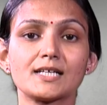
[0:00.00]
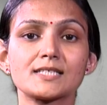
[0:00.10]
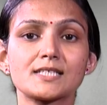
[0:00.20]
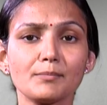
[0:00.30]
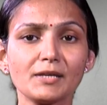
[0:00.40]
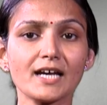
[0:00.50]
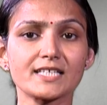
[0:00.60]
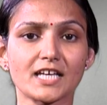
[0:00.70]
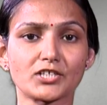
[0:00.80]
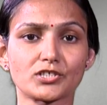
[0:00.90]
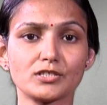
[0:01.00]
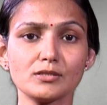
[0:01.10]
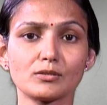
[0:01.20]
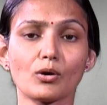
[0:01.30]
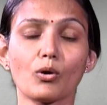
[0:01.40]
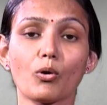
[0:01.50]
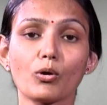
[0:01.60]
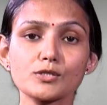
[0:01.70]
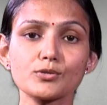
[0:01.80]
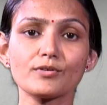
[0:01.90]
Stabilization
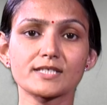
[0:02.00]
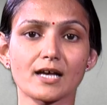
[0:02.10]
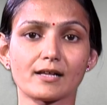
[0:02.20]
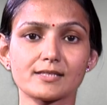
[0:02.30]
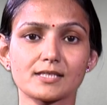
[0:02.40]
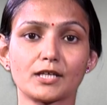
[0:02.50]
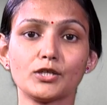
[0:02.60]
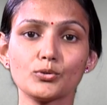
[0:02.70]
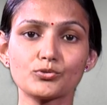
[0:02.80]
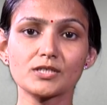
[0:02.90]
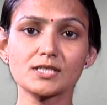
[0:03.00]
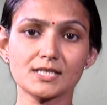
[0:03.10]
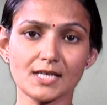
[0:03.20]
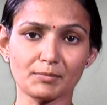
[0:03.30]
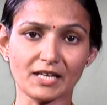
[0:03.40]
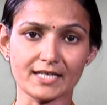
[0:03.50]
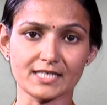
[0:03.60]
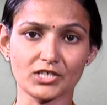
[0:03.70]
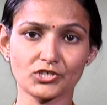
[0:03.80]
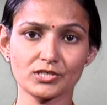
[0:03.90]
also results in nutrient
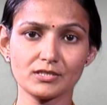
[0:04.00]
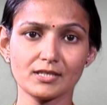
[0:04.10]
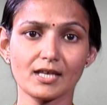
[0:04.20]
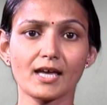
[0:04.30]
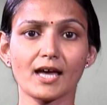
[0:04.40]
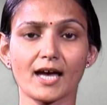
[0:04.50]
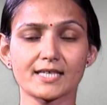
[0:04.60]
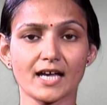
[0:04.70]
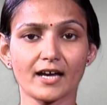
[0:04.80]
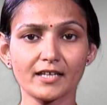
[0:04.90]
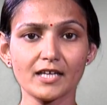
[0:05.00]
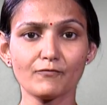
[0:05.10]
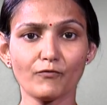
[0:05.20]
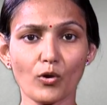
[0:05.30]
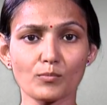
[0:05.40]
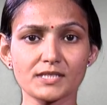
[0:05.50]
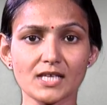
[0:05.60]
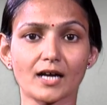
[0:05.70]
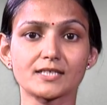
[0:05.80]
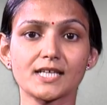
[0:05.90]
stabilization as ionic forms
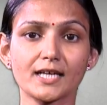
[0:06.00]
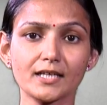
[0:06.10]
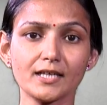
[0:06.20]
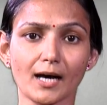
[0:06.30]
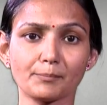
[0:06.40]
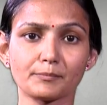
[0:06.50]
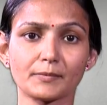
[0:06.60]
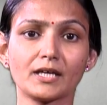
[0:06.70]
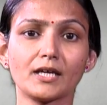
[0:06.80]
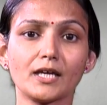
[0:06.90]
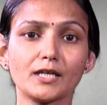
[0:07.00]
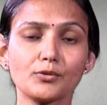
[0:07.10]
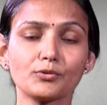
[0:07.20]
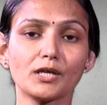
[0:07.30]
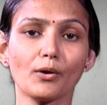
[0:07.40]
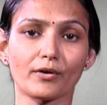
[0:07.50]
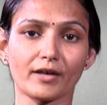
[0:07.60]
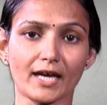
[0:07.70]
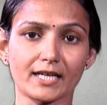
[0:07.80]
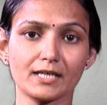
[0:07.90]
are taken up into the
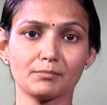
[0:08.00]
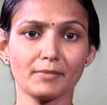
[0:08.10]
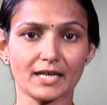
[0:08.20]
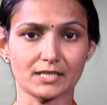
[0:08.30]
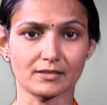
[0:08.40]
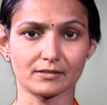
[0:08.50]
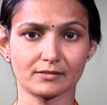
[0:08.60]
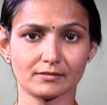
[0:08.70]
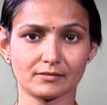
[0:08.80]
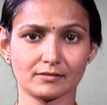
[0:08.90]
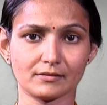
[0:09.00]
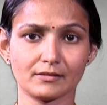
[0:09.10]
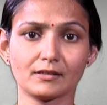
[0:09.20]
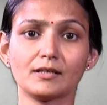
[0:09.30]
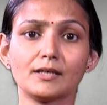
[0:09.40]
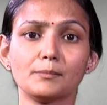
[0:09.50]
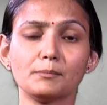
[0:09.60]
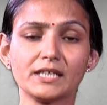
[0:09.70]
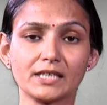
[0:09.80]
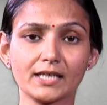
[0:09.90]
organic matter,
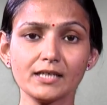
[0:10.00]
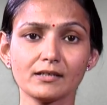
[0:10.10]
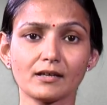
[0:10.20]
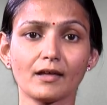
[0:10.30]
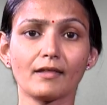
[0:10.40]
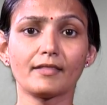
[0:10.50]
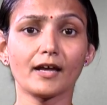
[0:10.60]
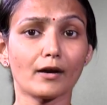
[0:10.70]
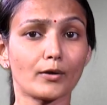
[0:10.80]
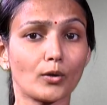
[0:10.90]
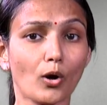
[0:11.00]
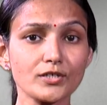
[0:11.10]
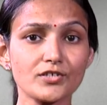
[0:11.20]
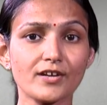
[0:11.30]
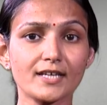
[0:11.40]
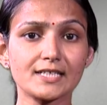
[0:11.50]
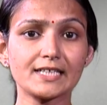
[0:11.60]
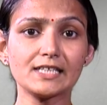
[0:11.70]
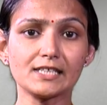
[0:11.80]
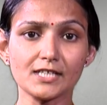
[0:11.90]
meaning they are not
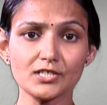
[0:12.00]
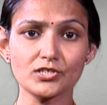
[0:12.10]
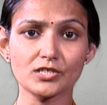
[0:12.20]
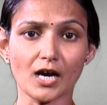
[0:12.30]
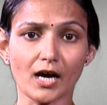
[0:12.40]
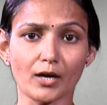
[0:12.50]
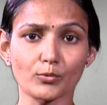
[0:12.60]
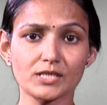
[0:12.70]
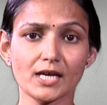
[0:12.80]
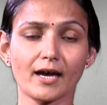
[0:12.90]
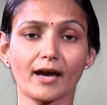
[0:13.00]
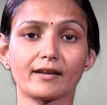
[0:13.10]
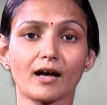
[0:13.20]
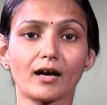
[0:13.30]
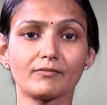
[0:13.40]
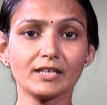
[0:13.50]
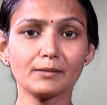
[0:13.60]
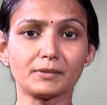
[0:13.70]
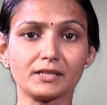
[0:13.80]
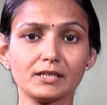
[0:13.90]
readily leached out and are
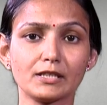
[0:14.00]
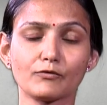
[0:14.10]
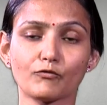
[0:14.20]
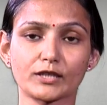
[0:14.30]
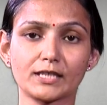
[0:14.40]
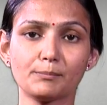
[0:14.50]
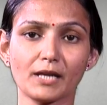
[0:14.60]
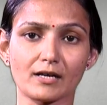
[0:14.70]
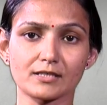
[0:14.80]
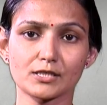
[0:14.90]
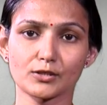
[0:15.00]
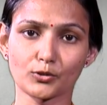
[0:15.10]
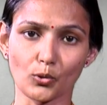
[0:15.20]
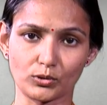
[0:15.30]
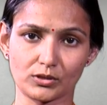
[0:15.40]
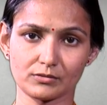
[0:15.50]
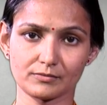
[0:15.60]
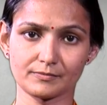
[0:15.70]
available for the plant growth.